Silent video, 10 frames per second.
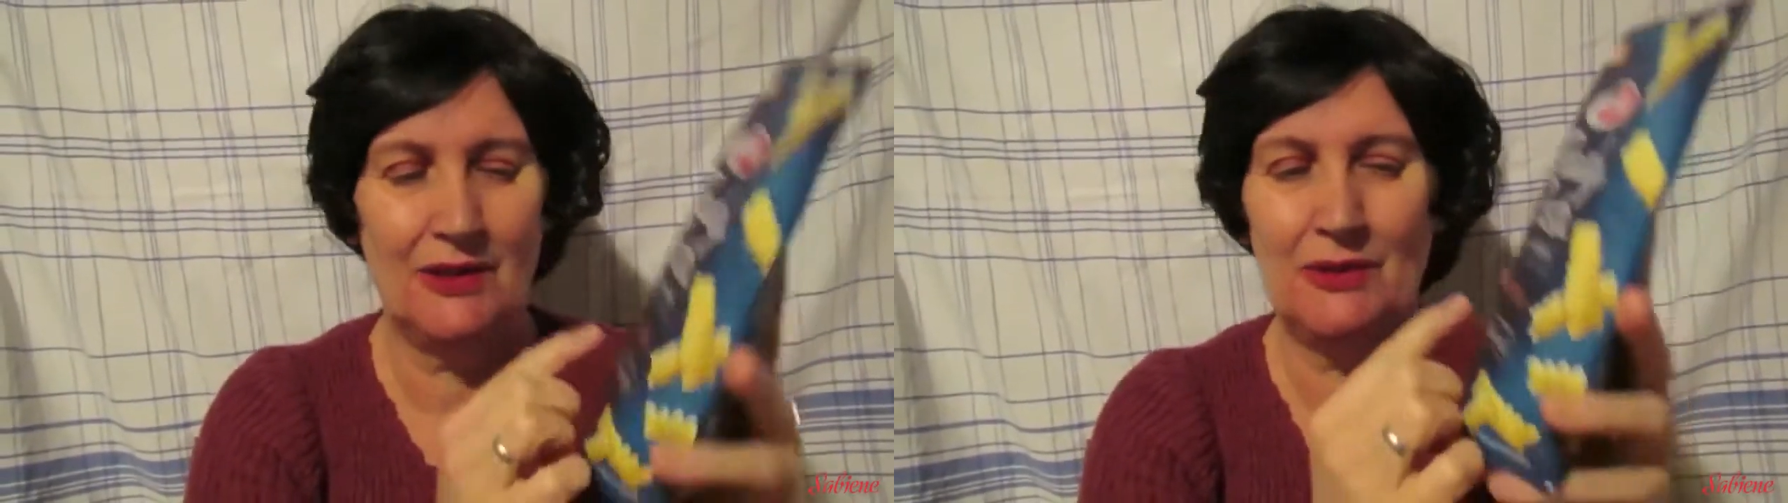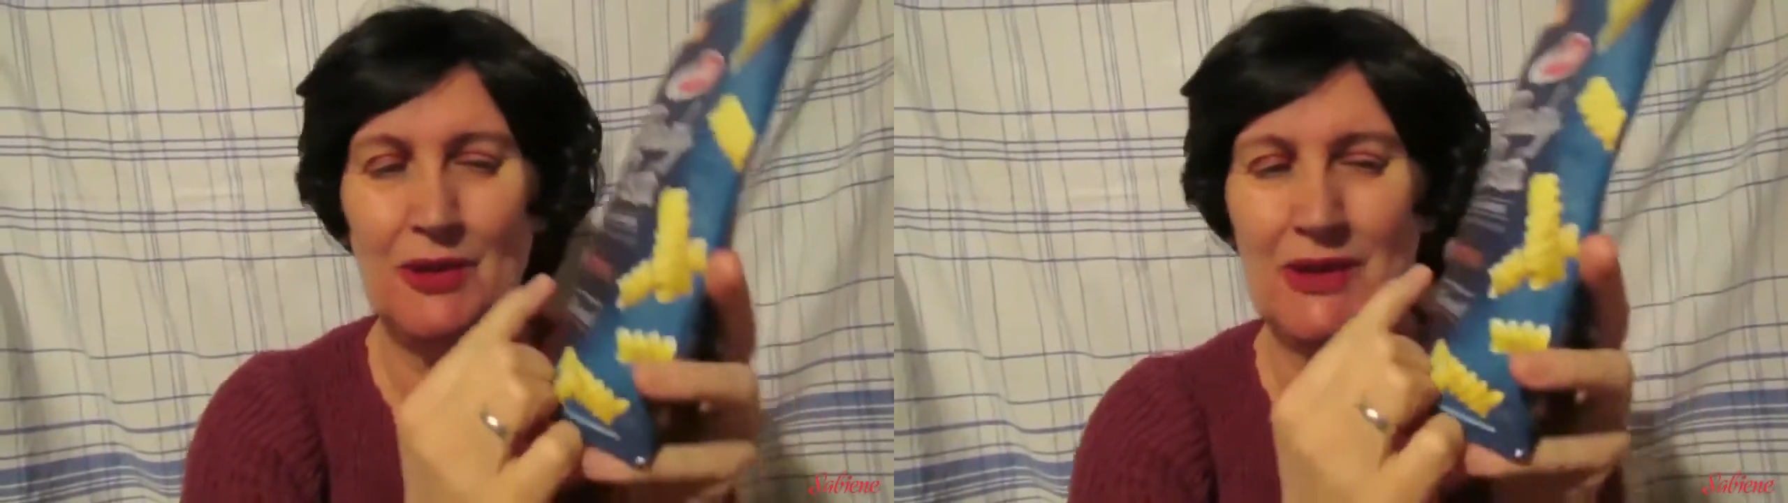
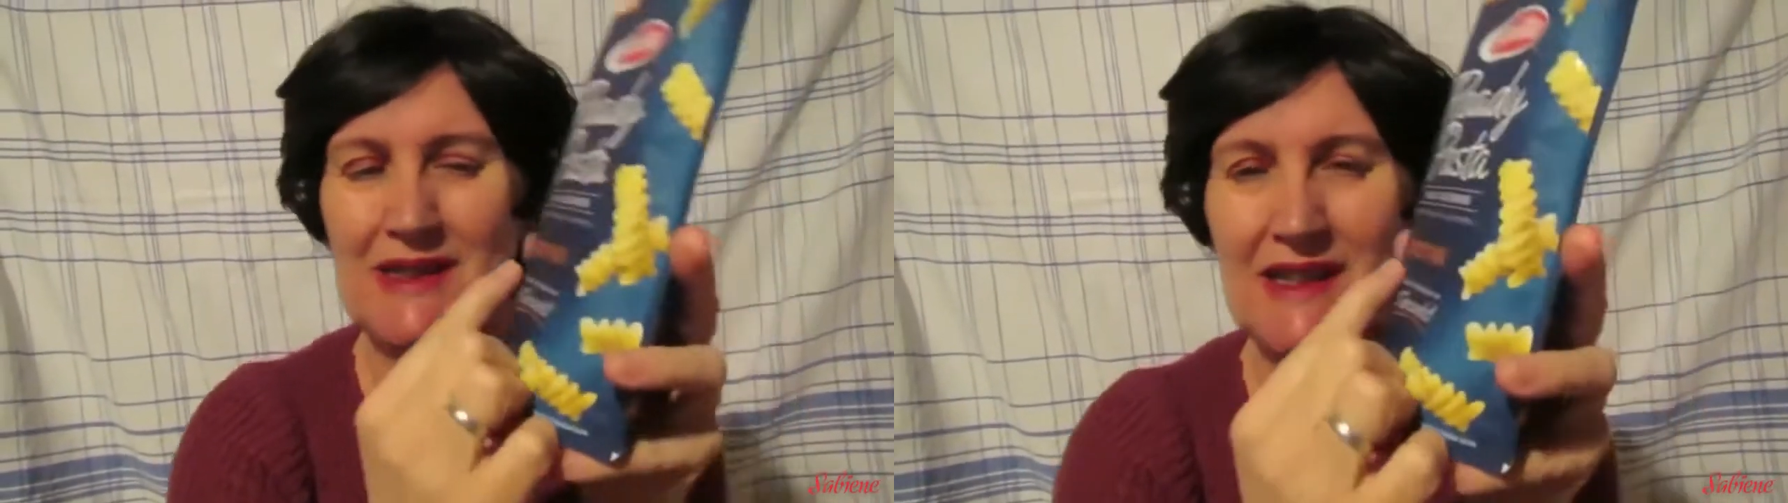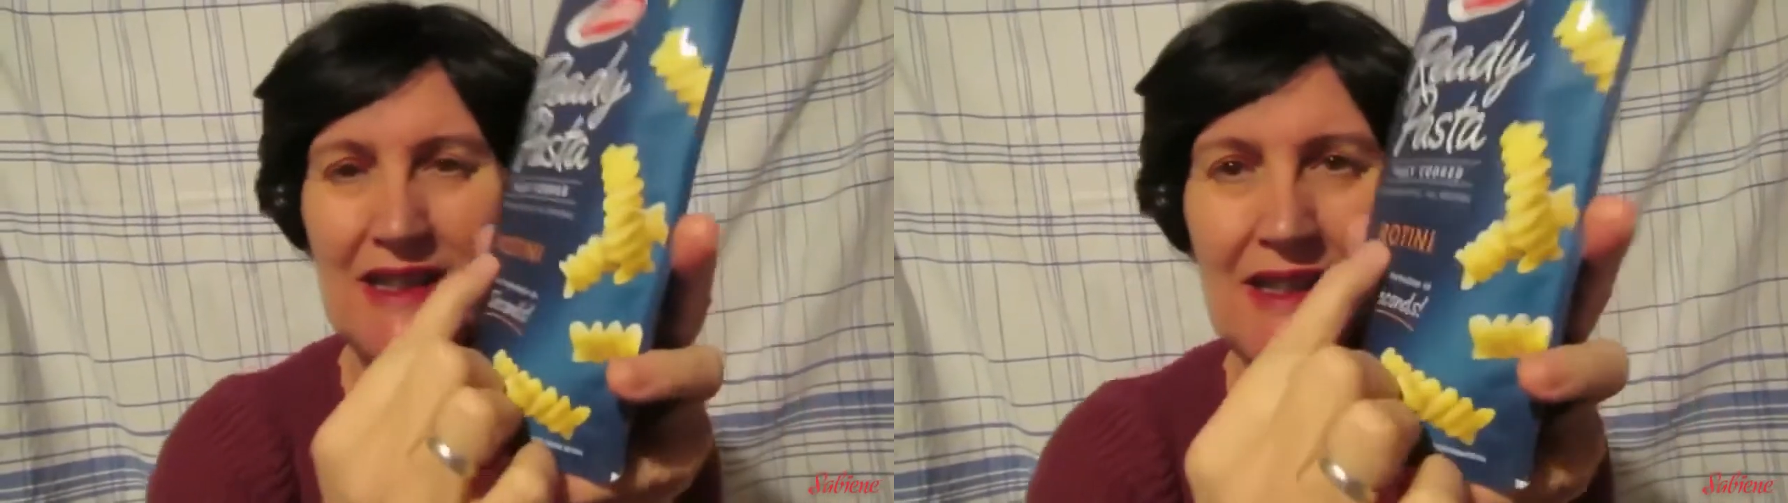
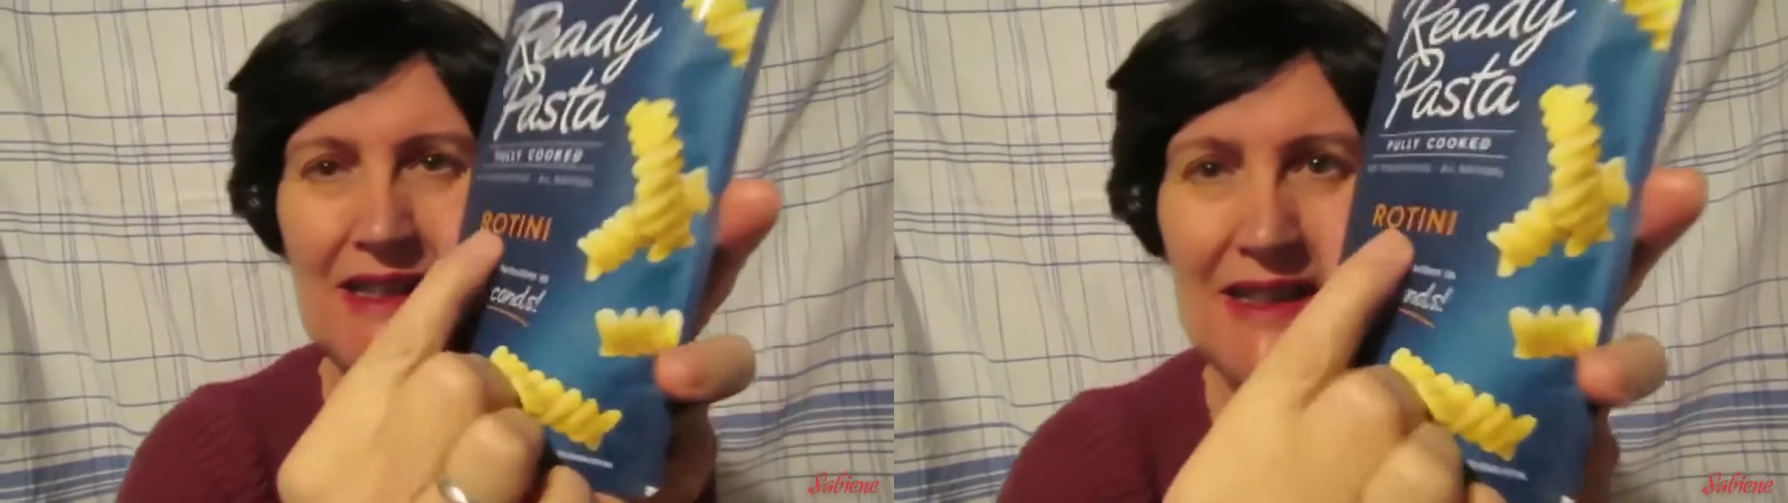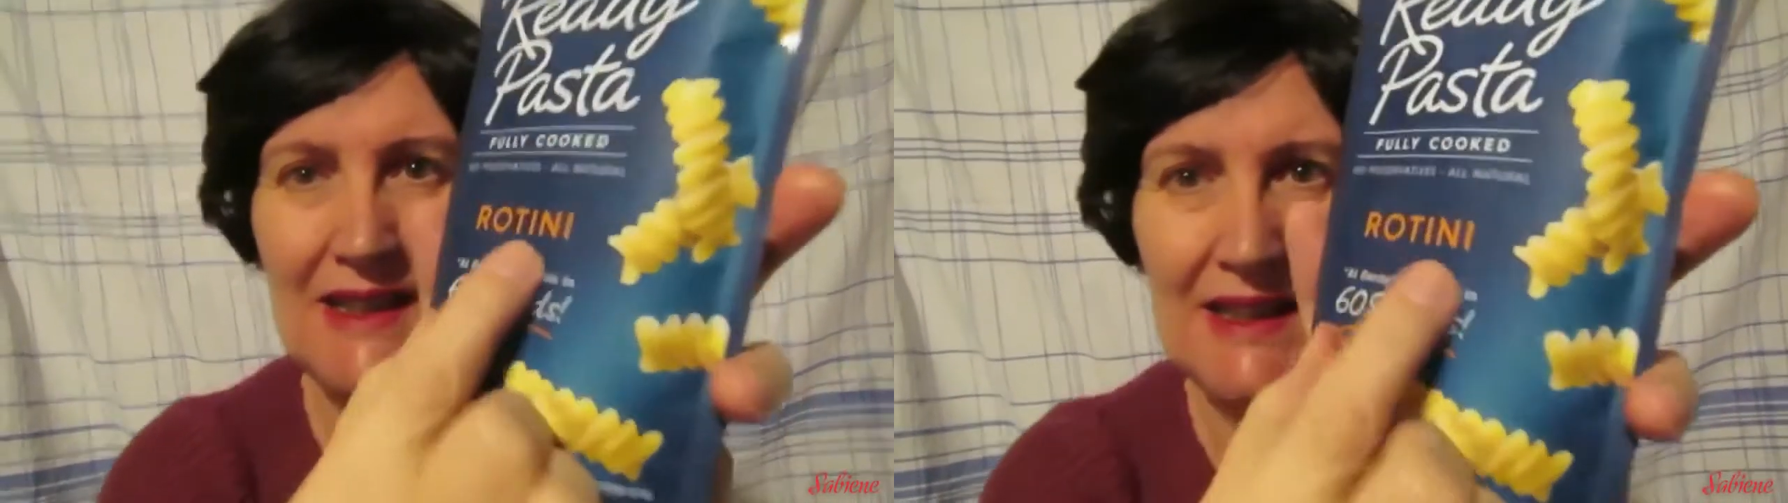
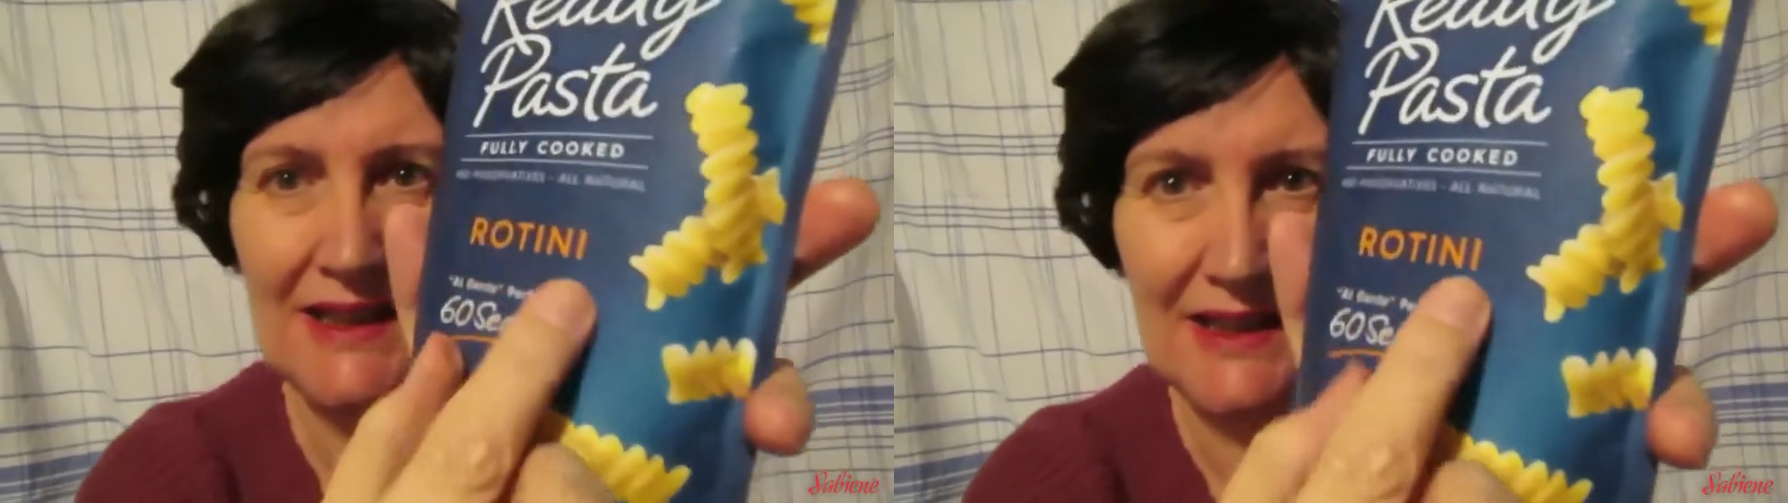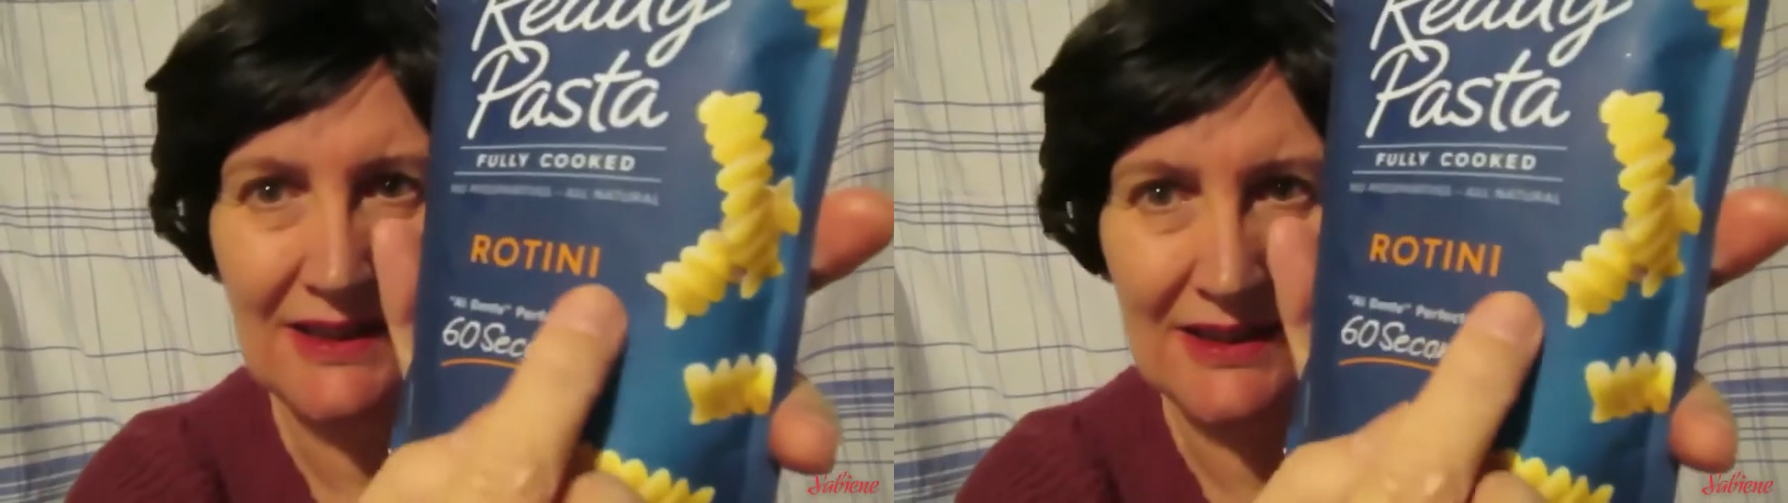Rotini.